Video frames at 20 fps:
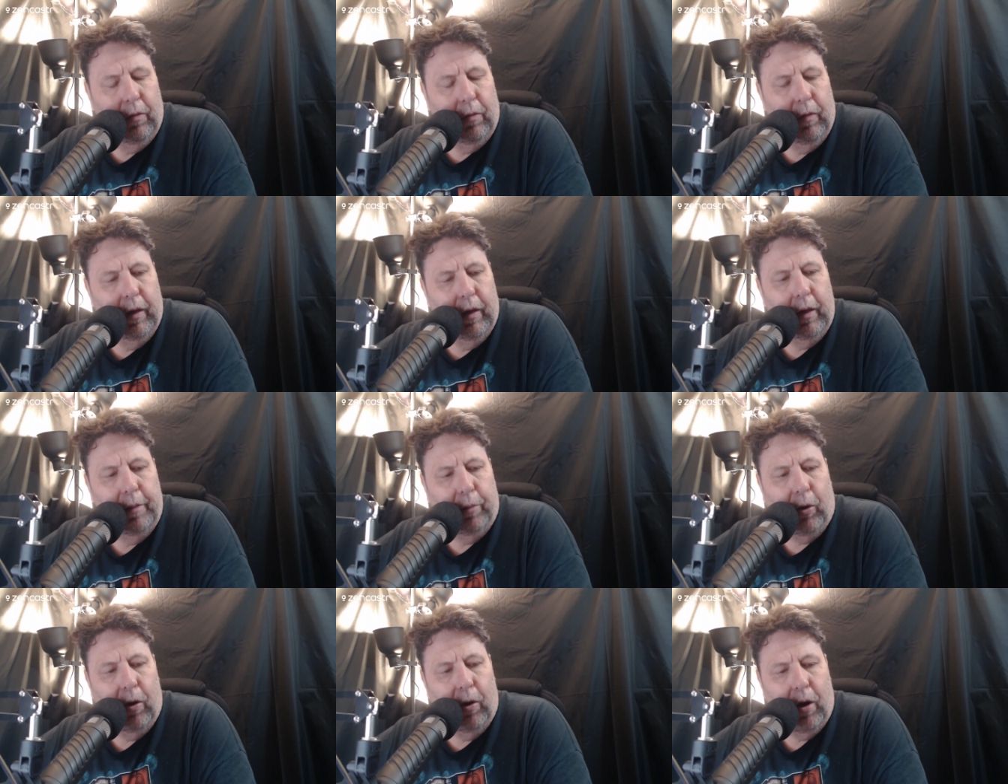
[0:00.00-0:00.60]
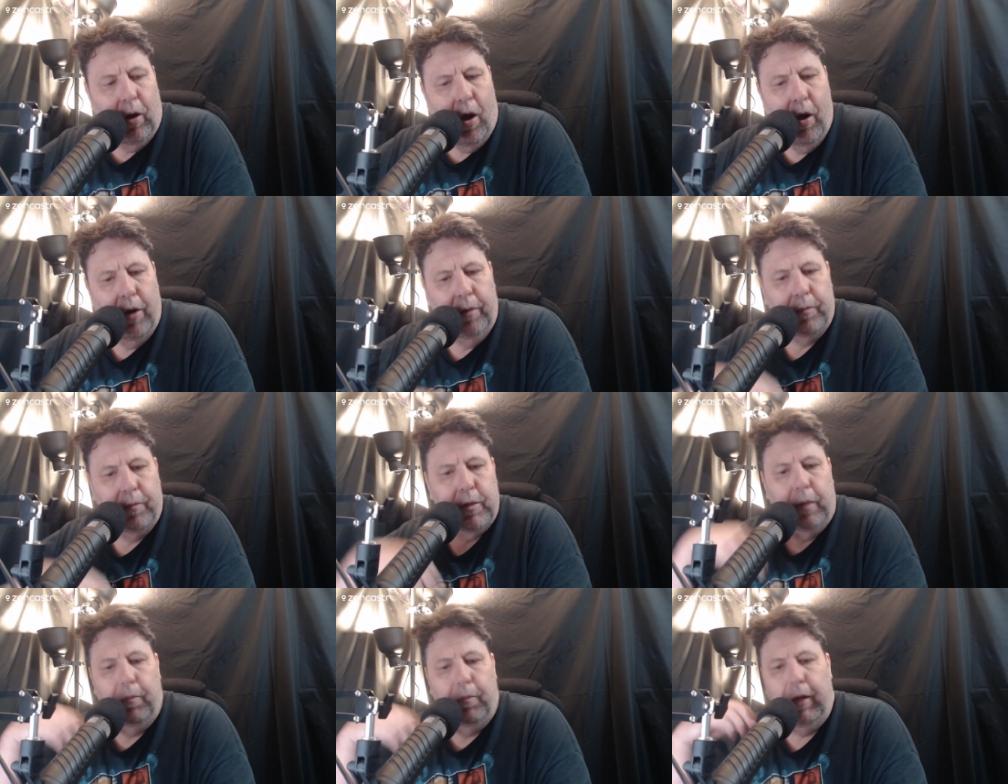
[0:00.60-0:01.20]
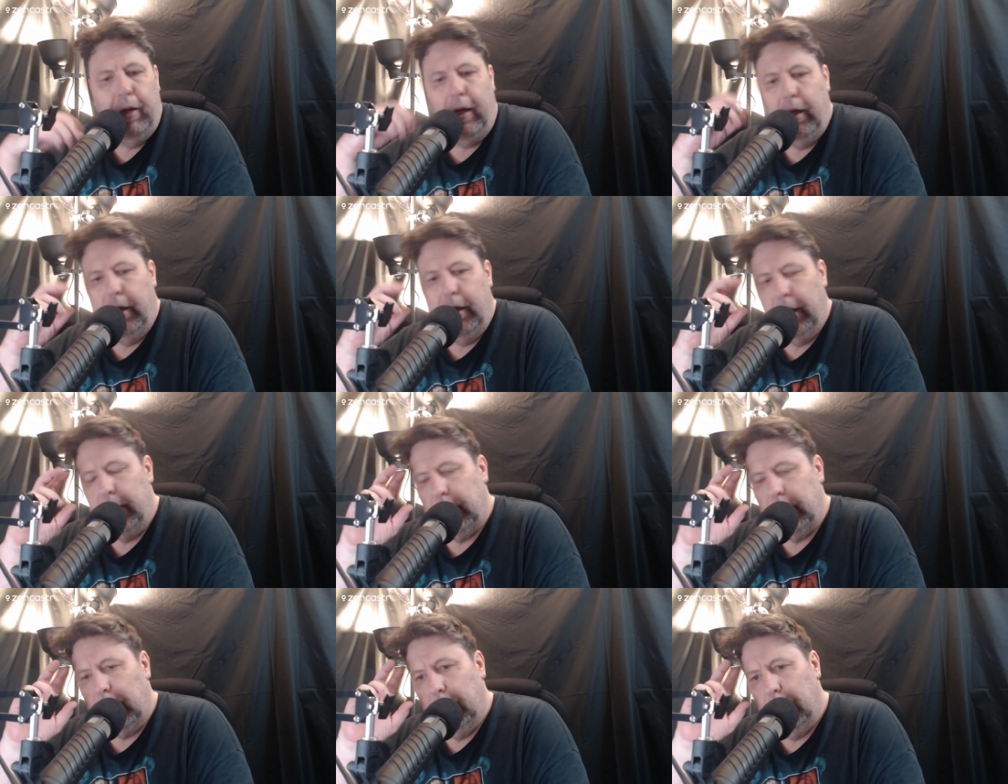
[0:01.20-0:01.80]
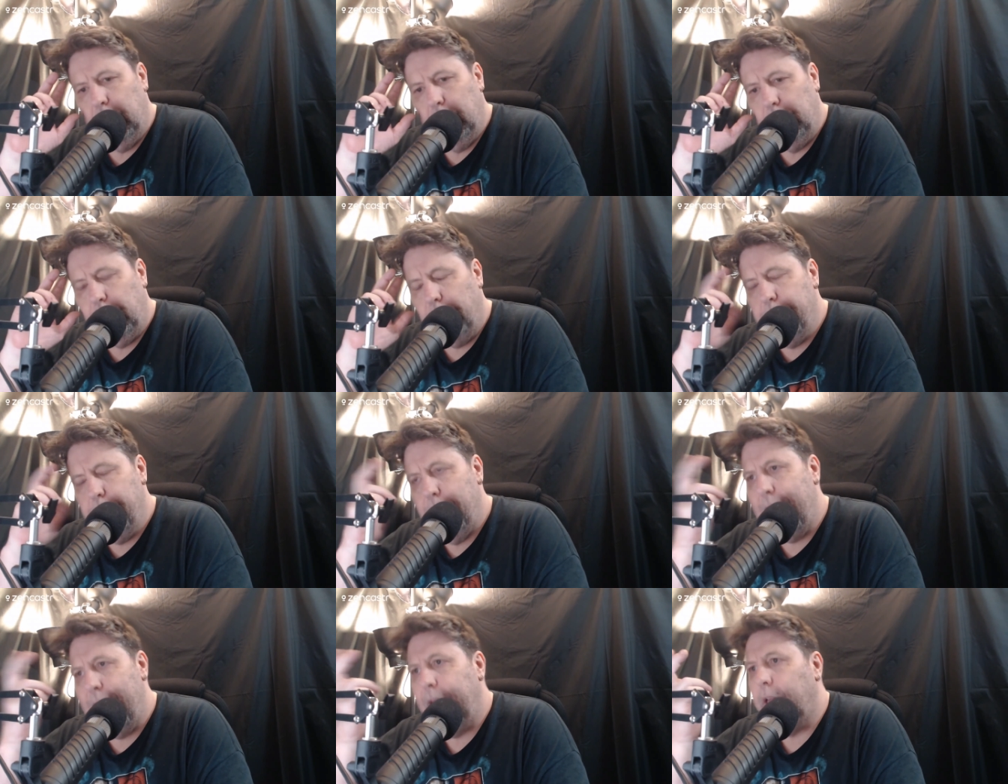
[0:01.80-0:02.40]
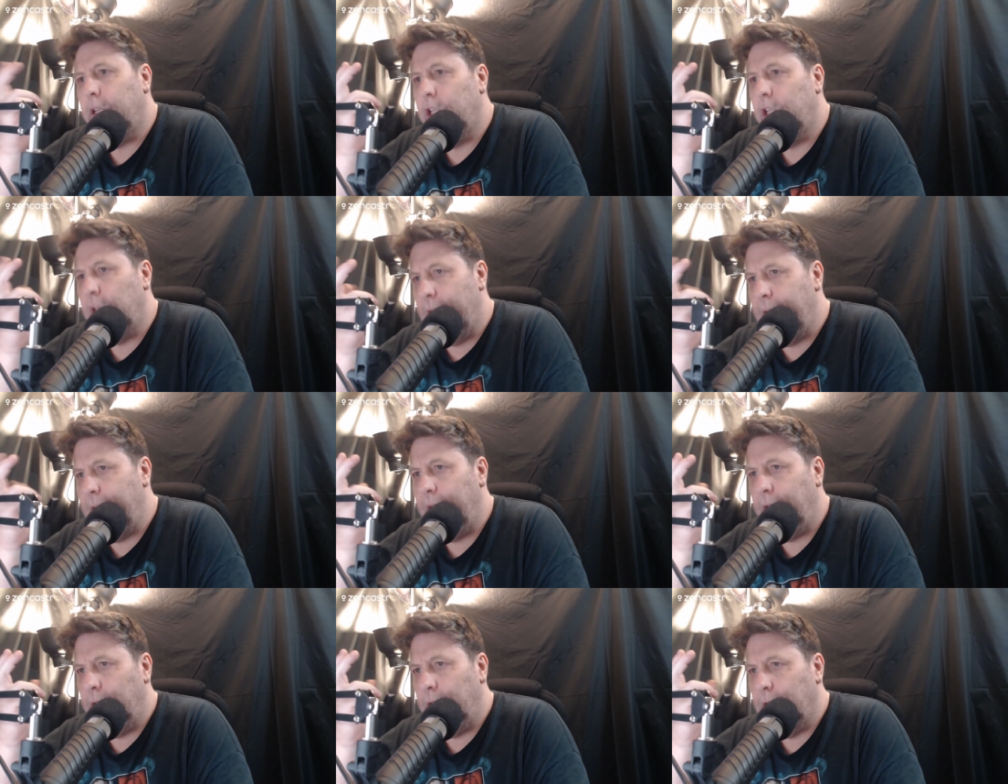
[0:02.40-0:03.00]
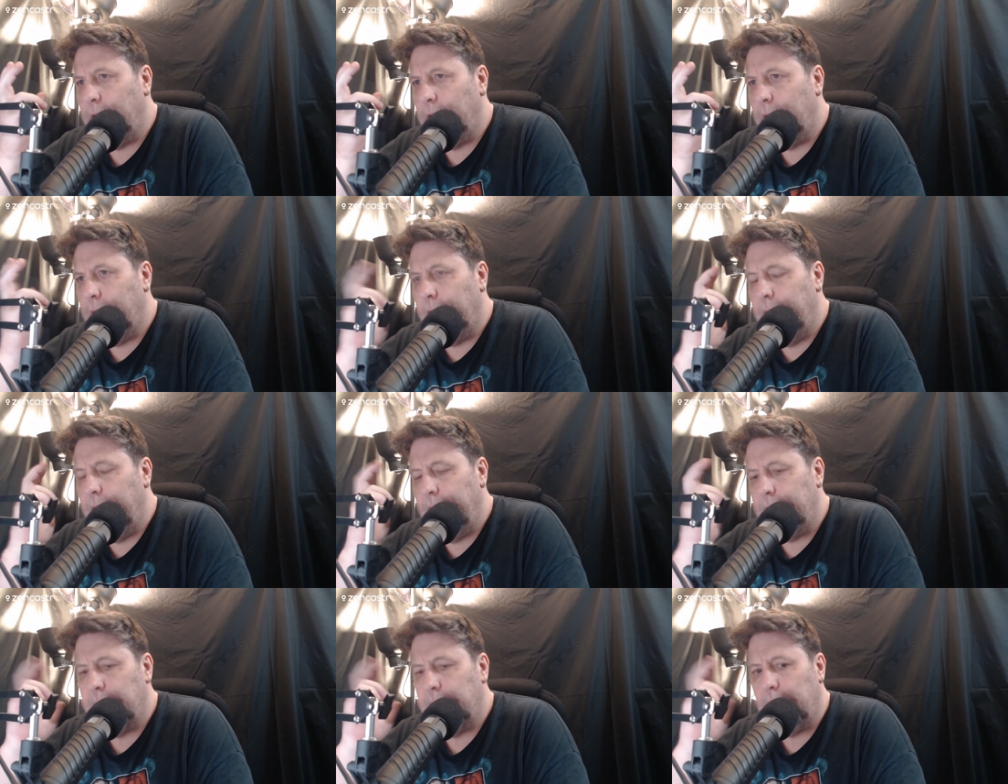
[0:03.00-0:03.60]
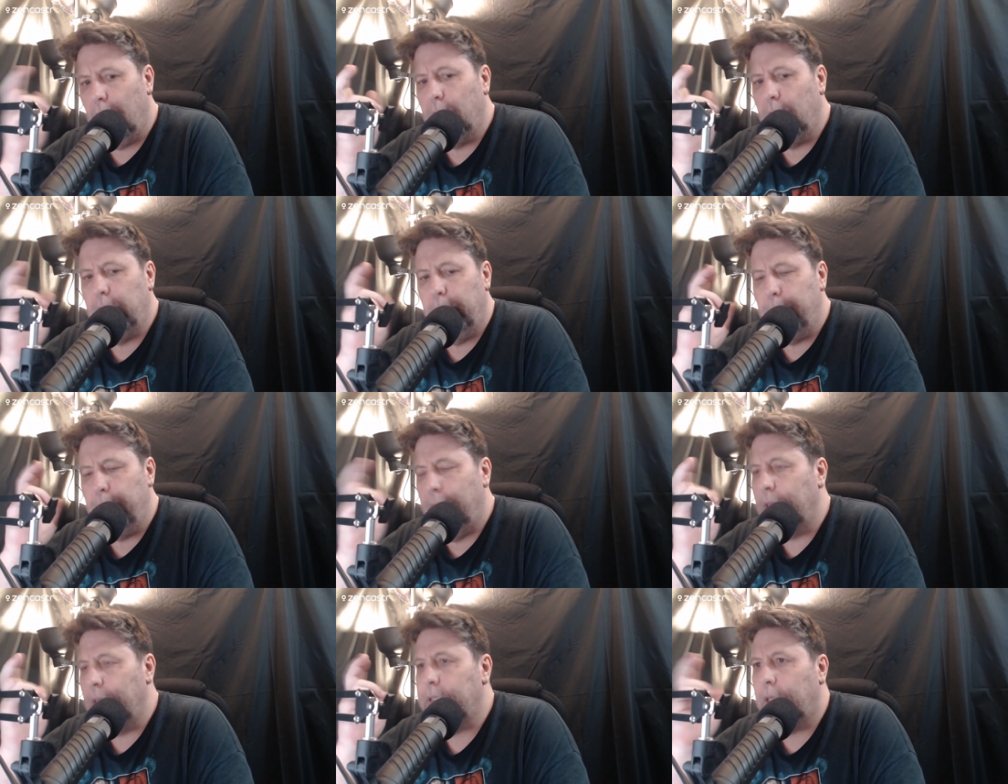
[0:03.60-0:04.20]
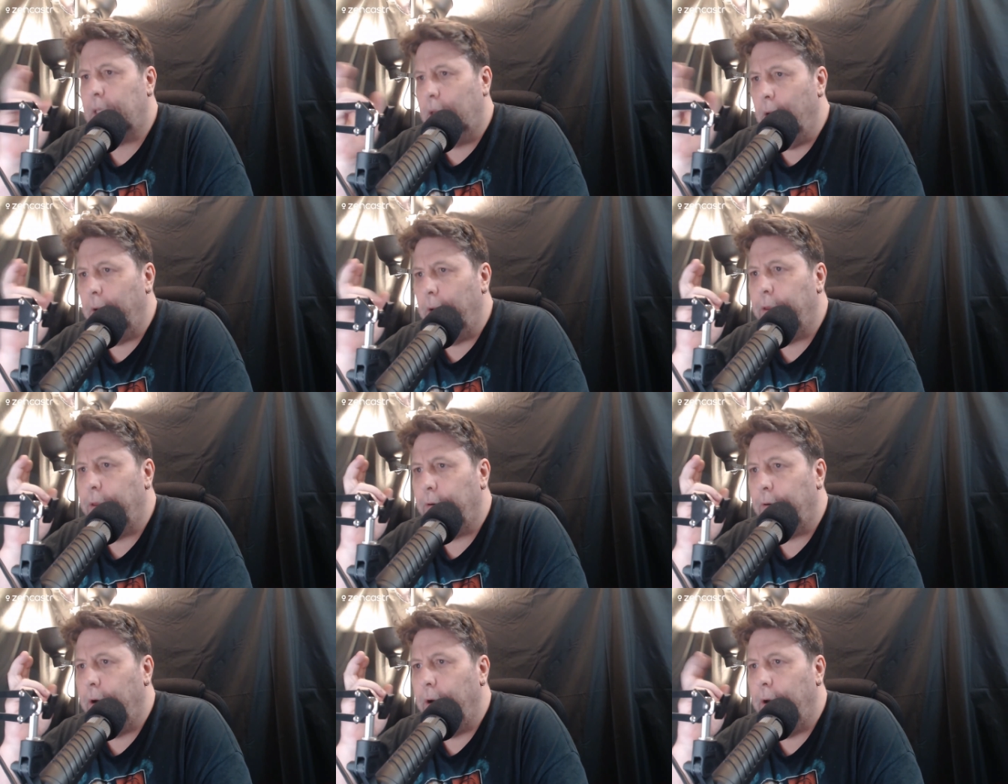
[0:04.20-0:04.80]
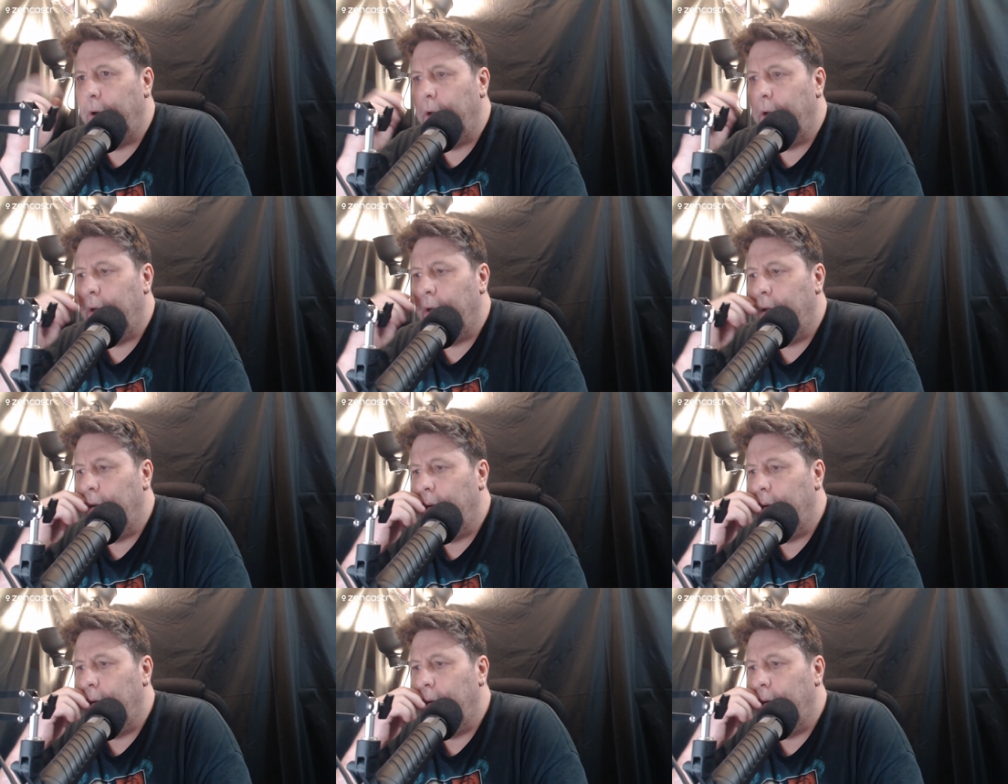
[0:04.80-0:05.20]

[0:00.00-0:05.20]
it really brought home to me the dramatic change that a soldier must go through